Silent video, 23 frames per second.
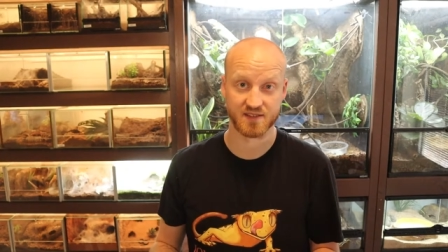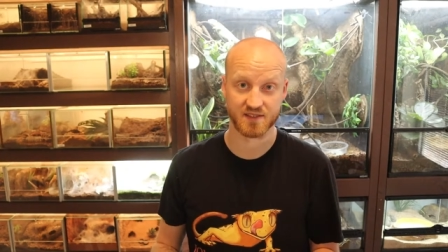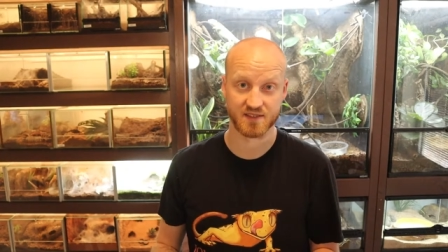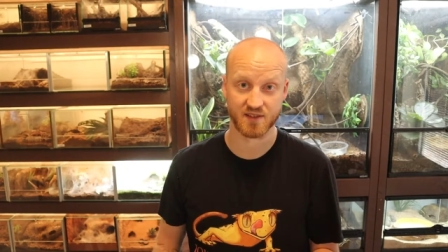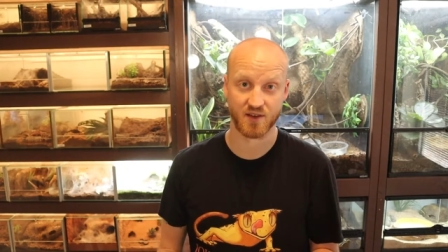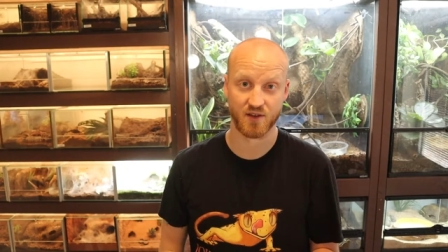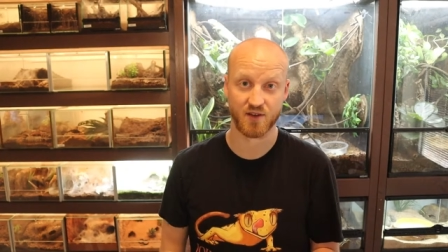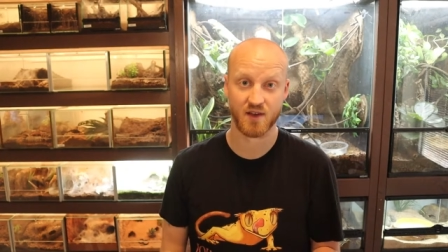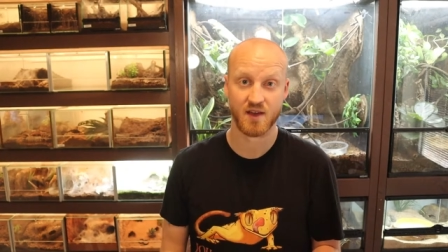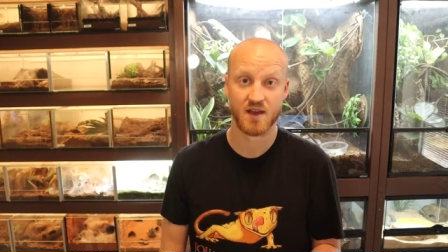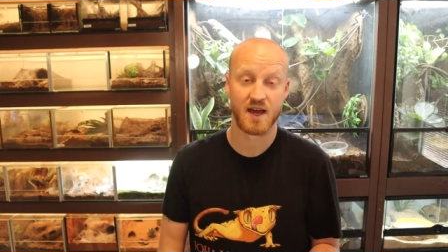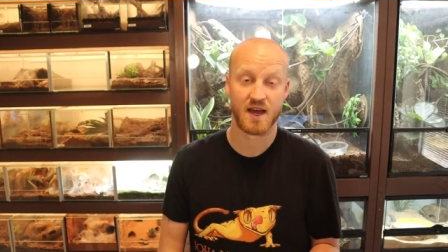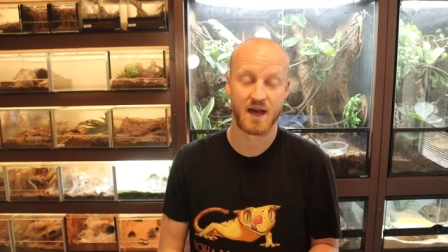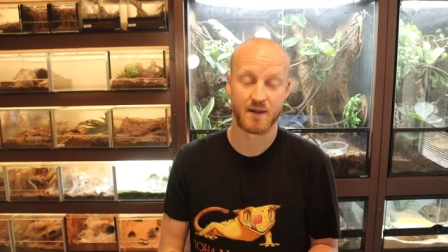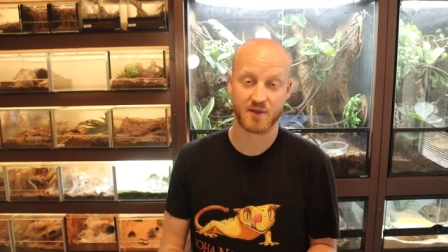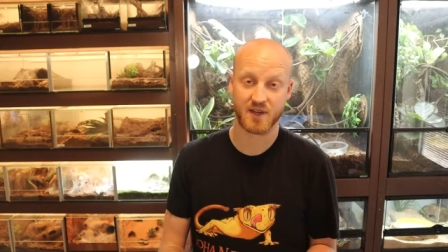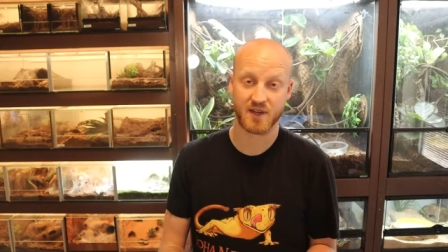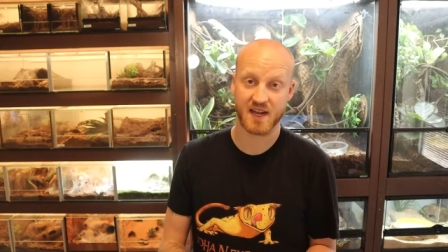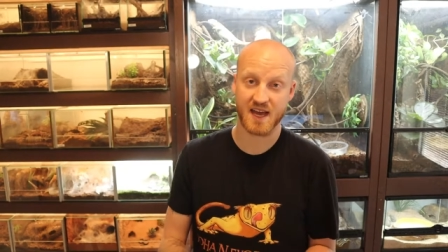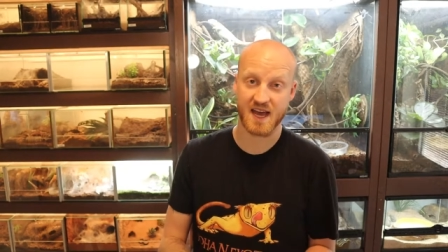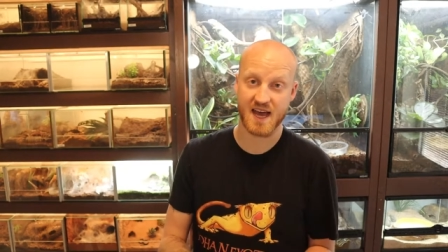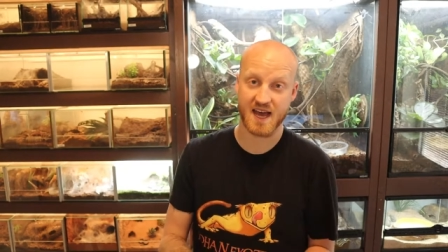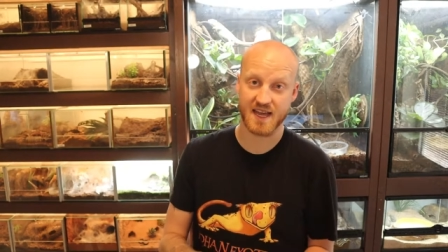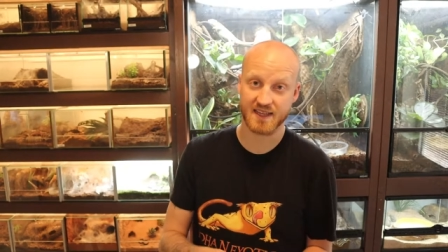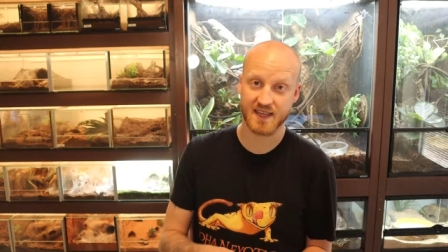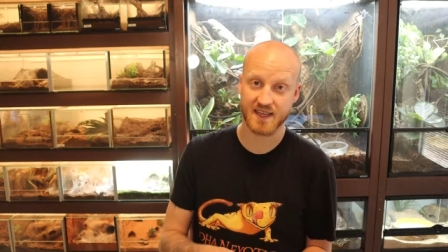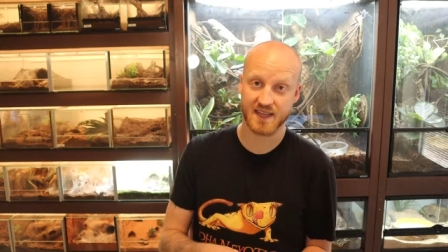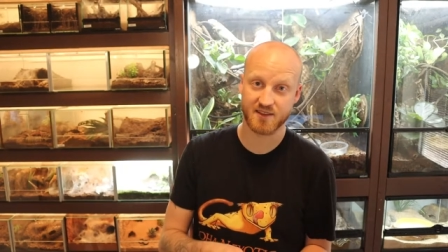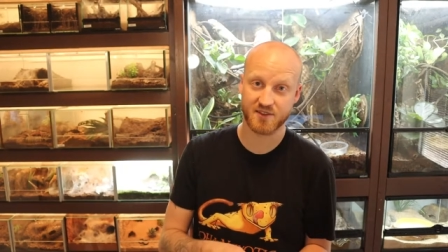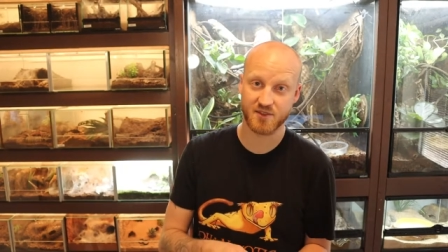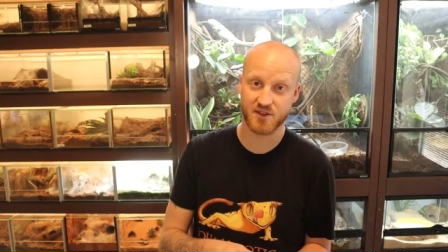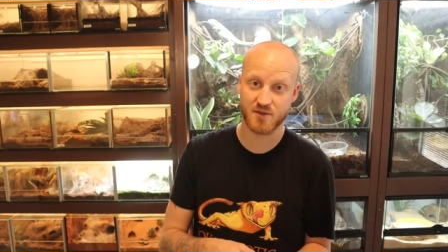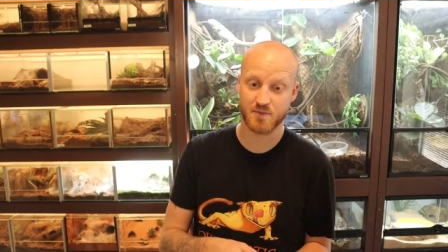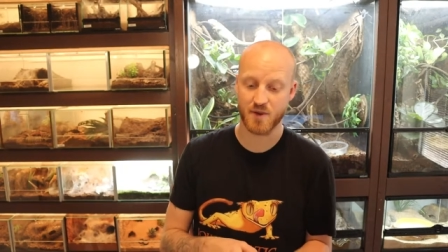So I'm gonna add
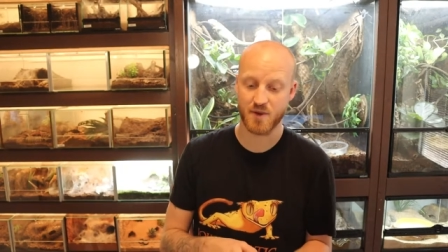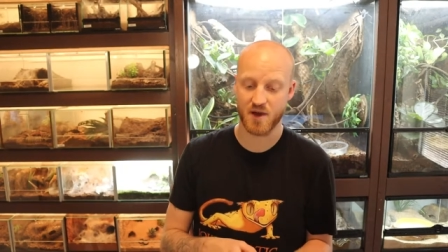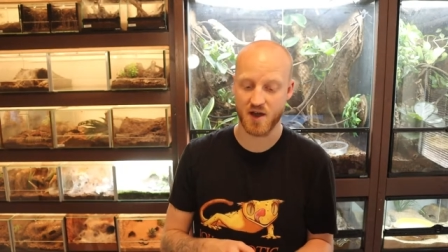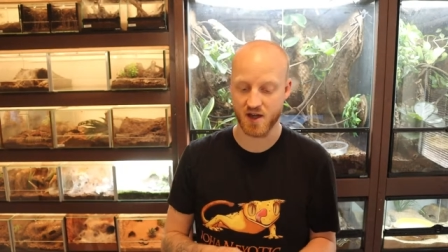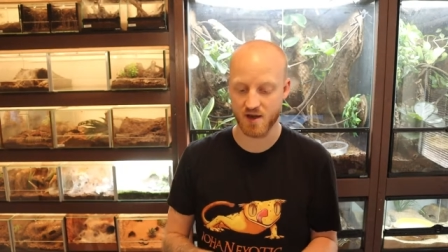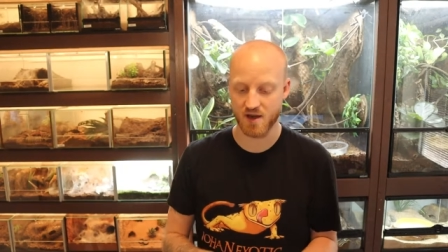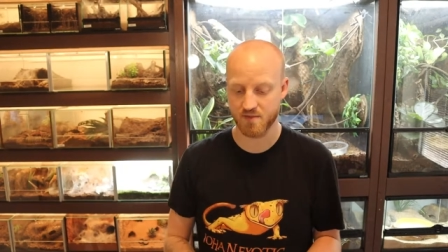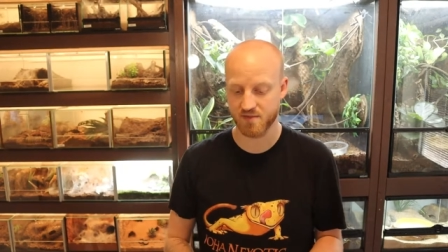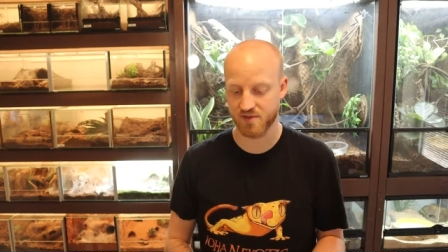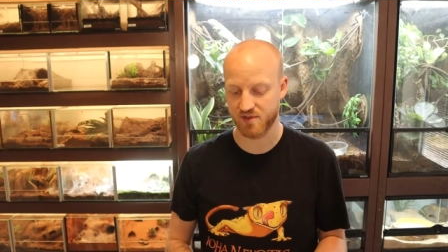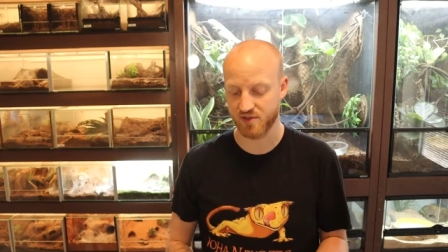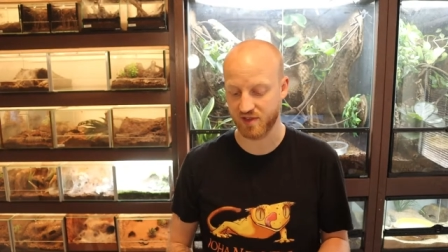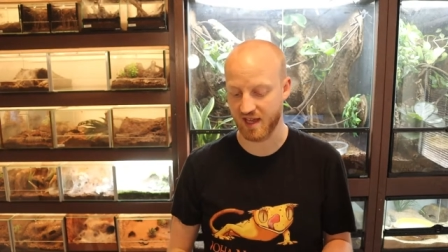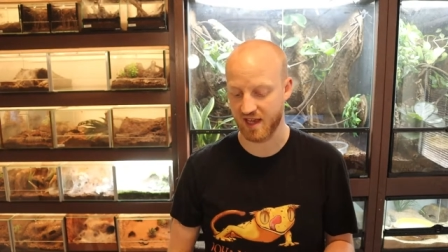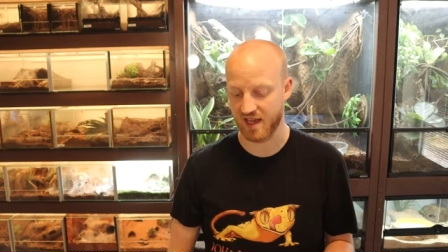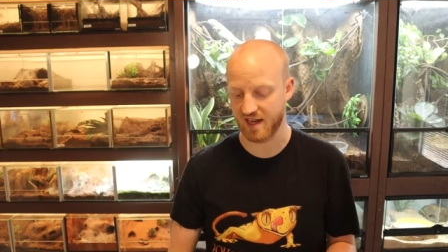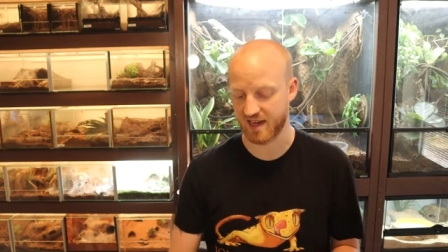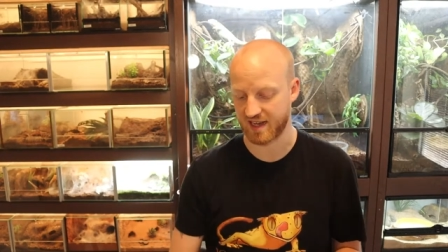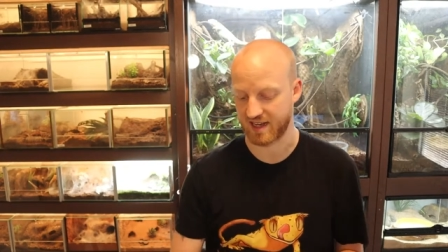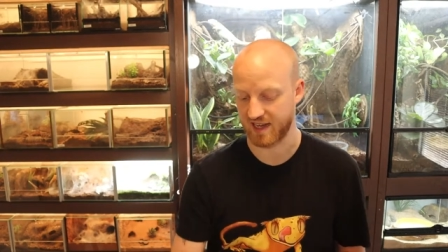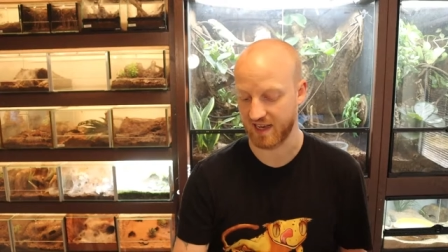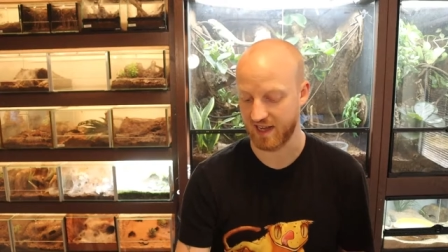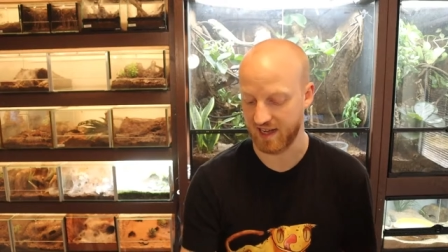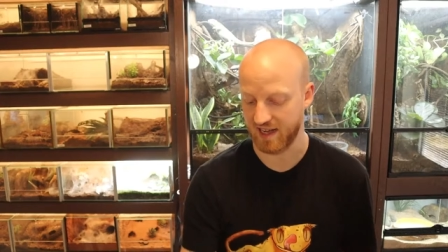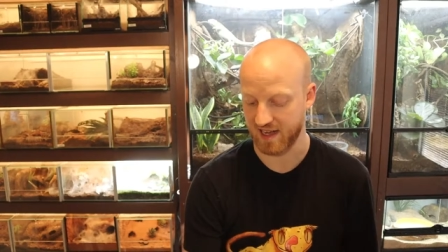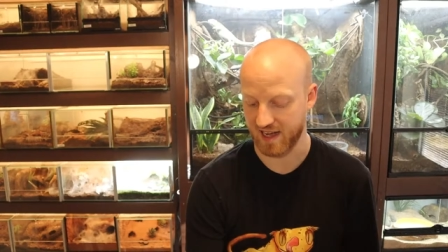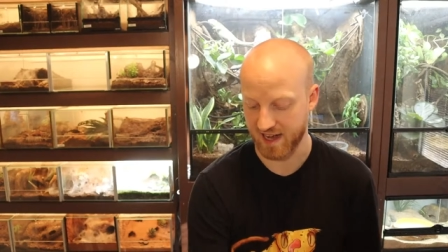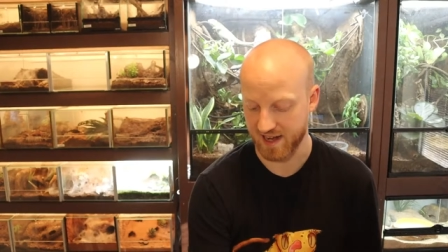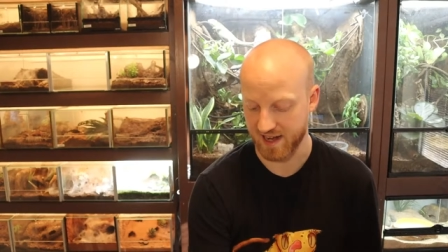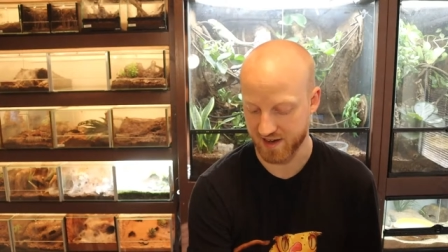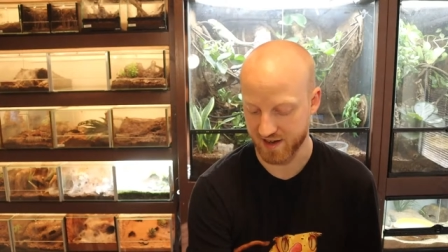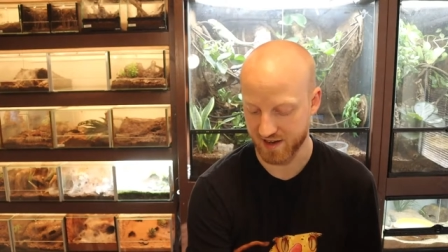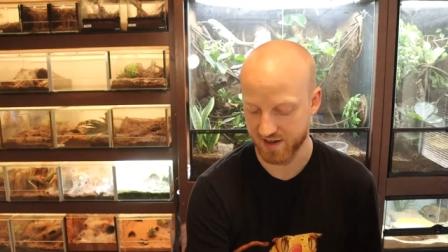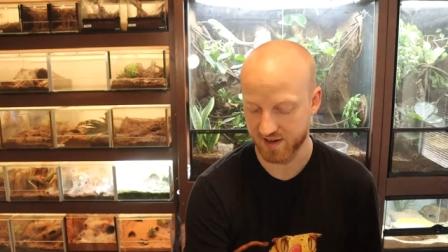that to the bottom to get like a
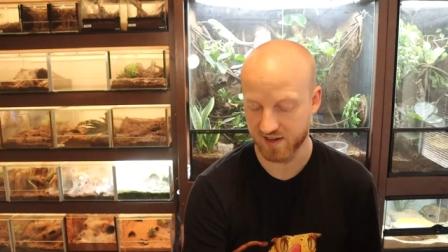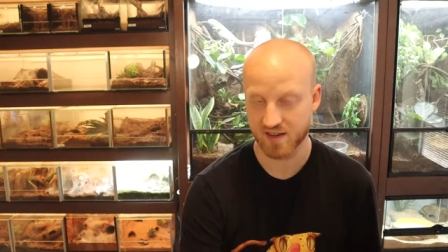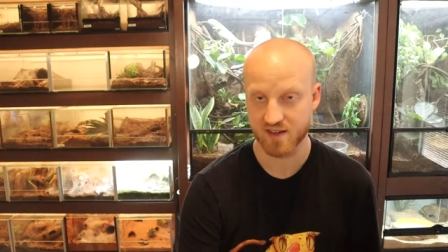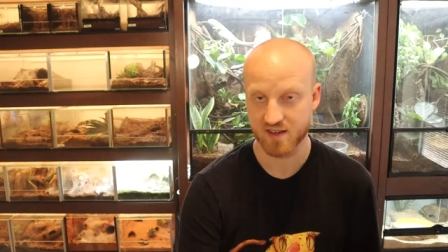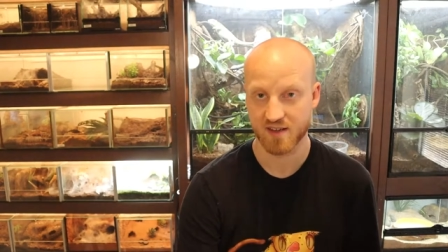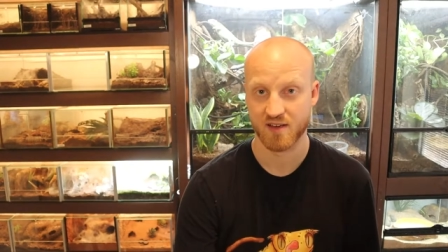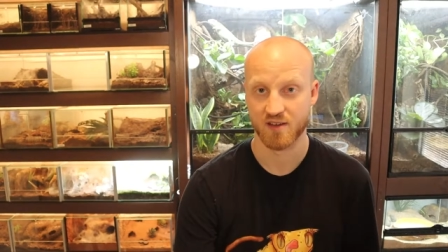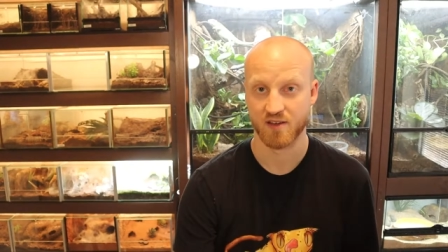layer